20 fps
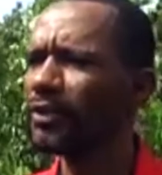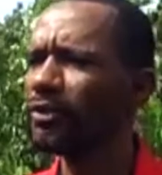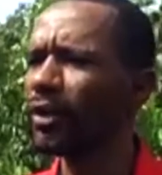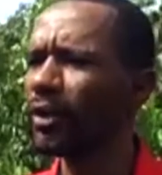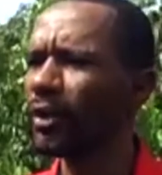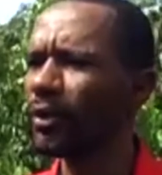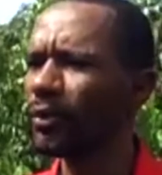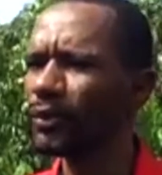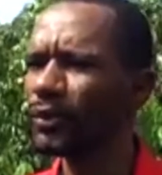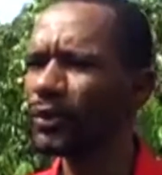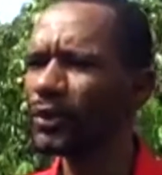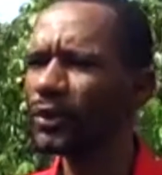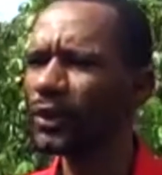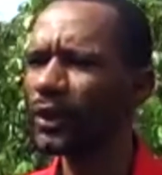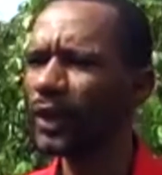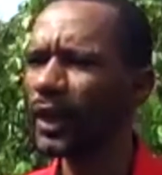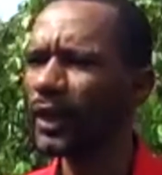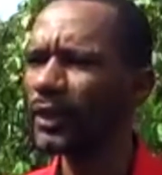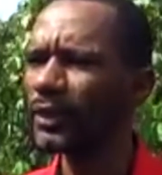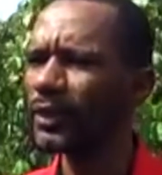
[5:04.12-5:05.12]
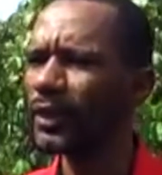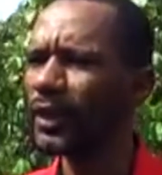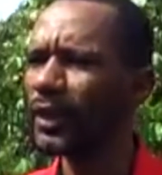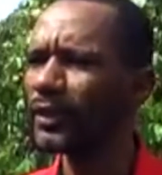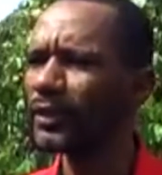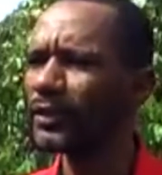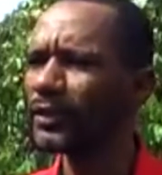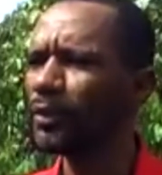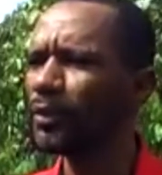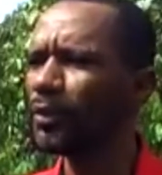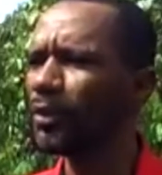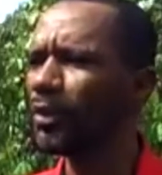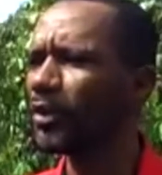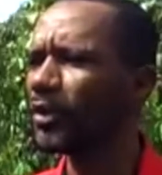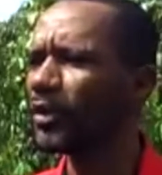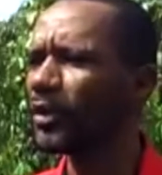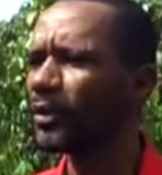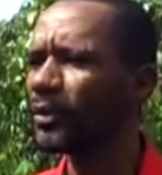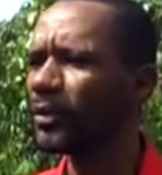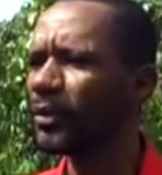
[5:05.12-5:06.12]
grounds as they
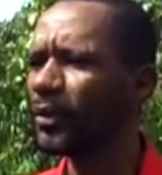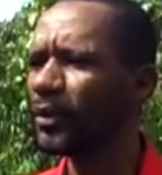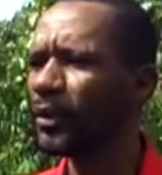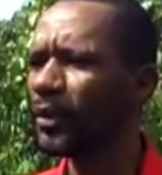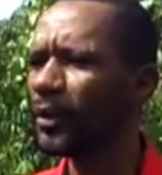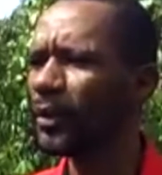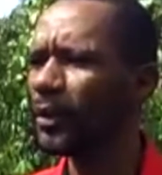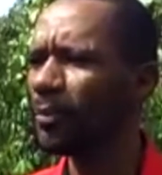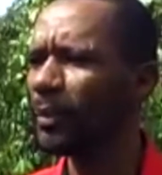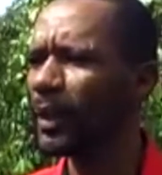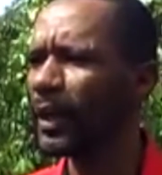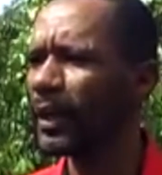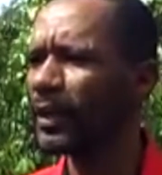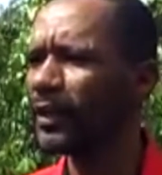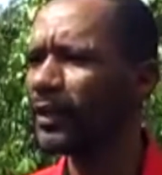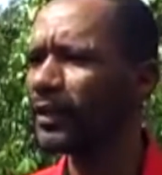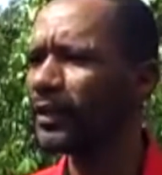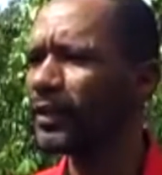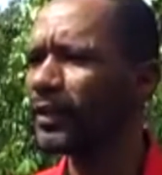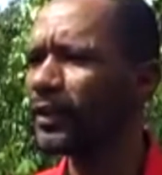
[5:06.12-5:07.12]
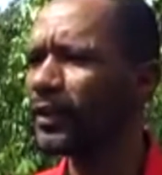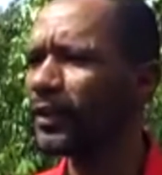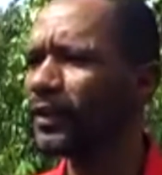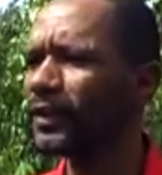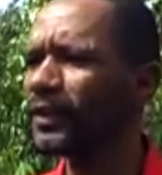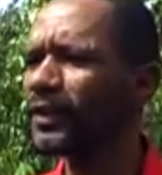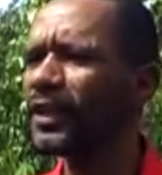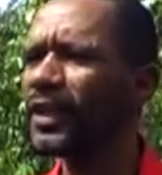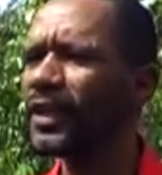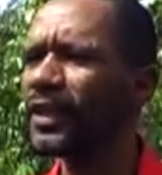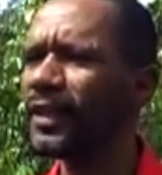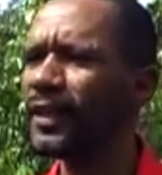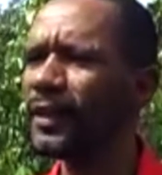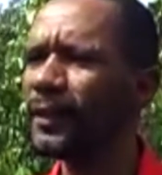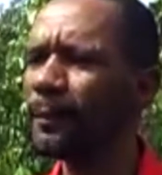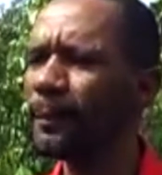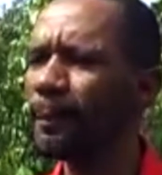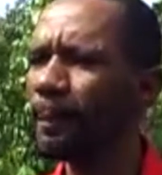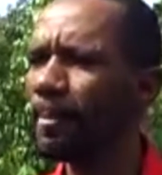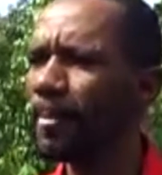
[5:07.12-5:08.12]
were back in its heyday.
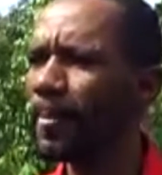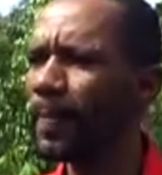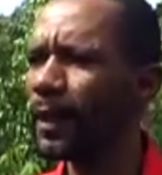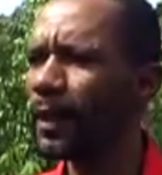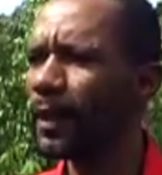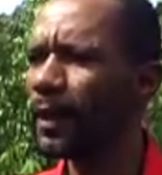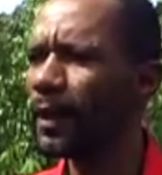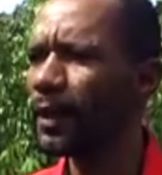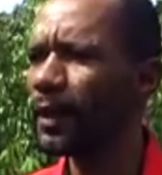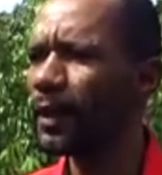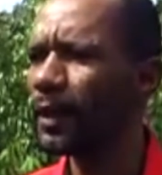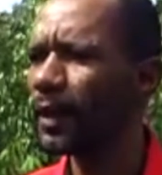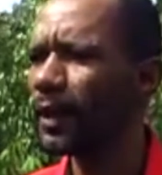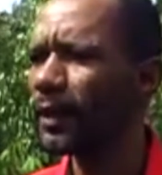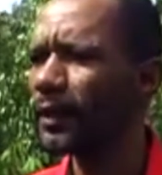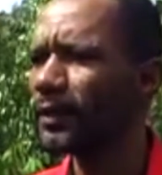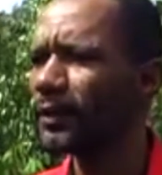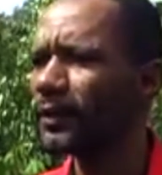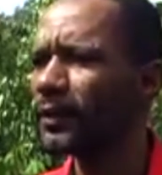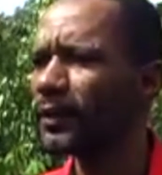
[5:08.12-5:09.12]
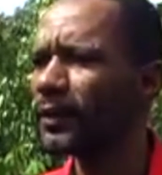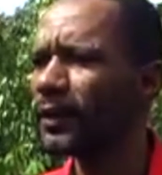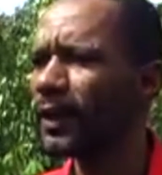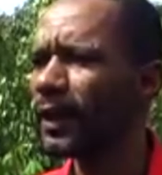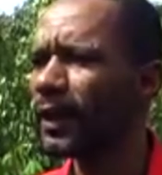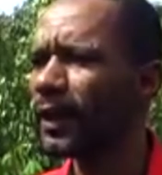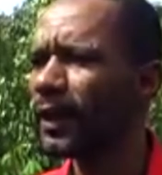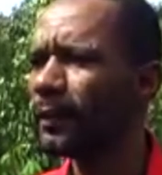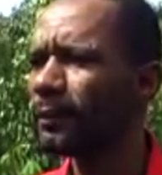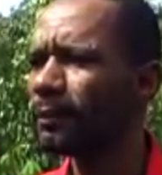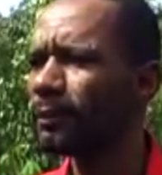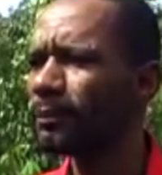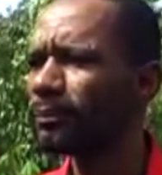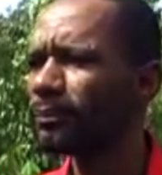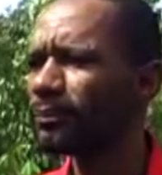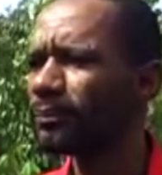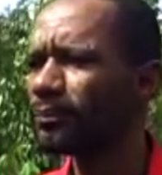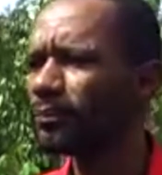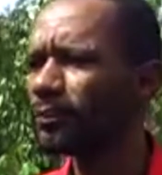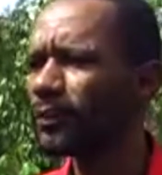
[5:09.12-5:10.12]
And
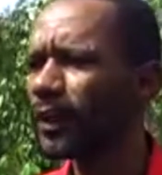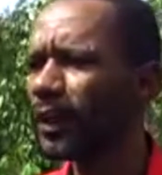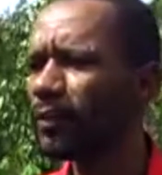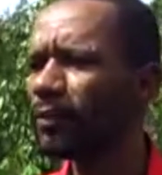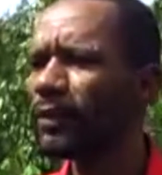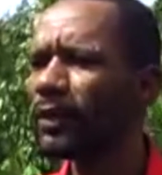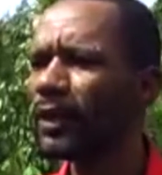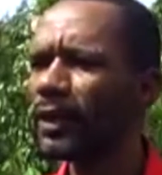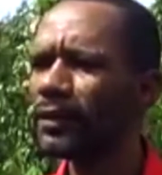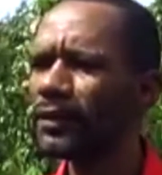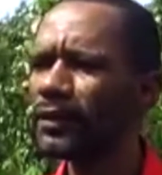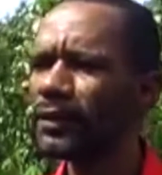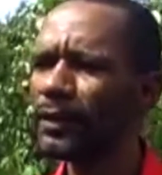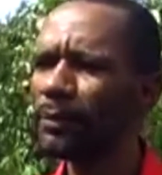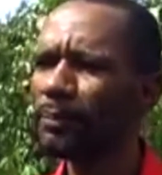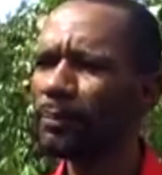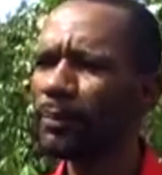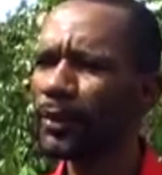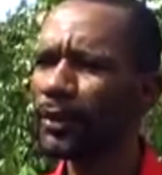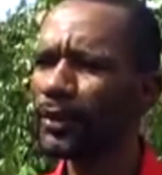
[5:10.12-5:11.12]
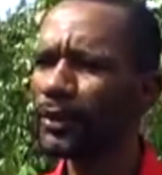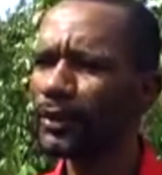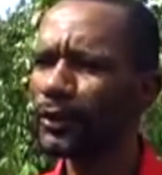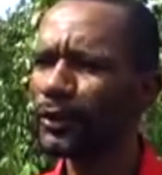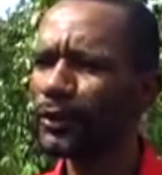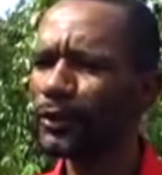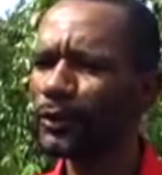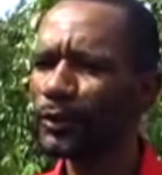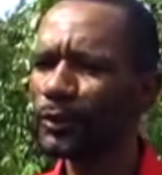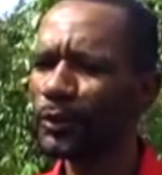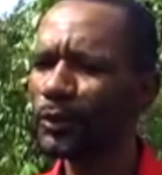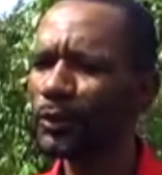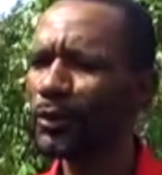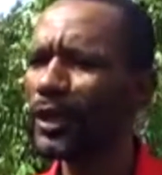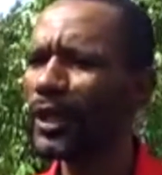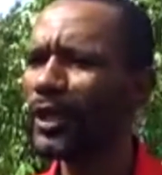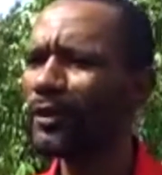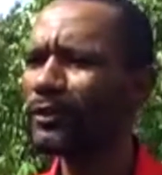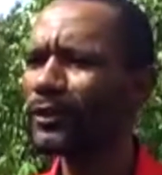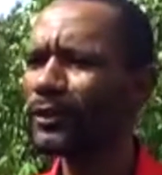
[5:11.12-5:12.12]
I would like to see persons who
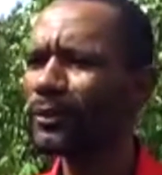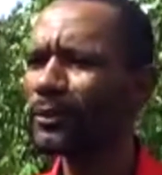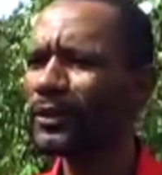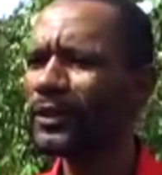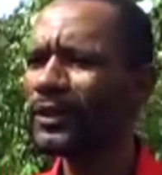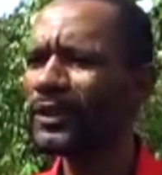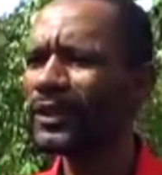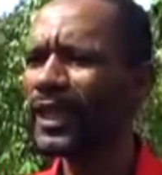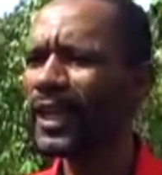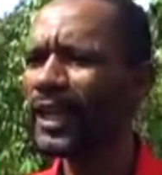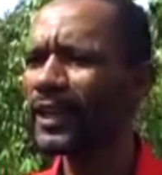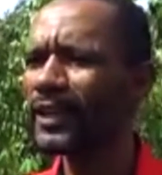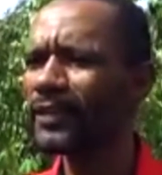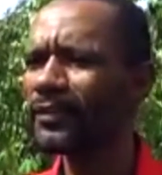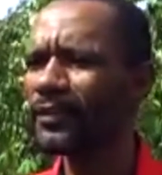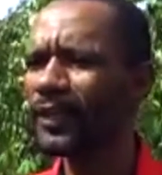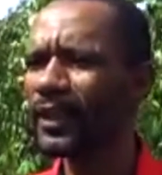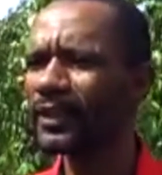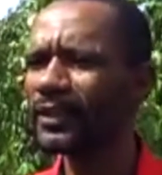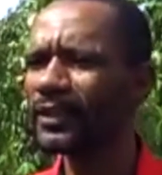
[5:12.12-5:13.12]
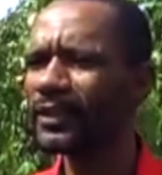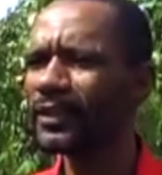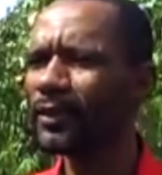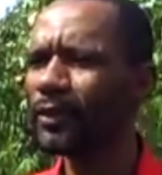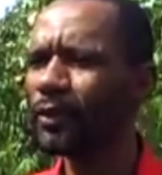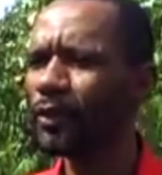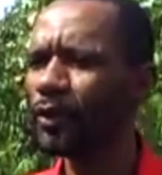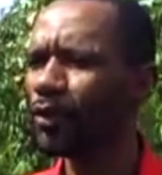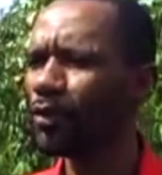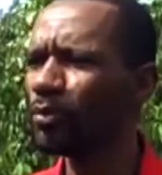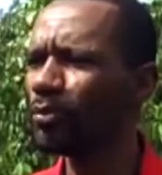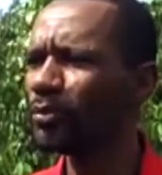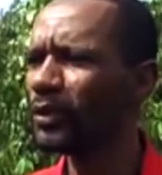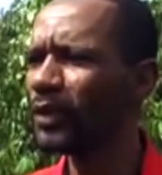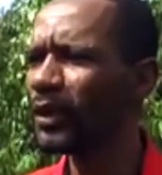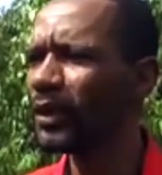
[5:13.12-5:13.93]
have some of these artifacts in their home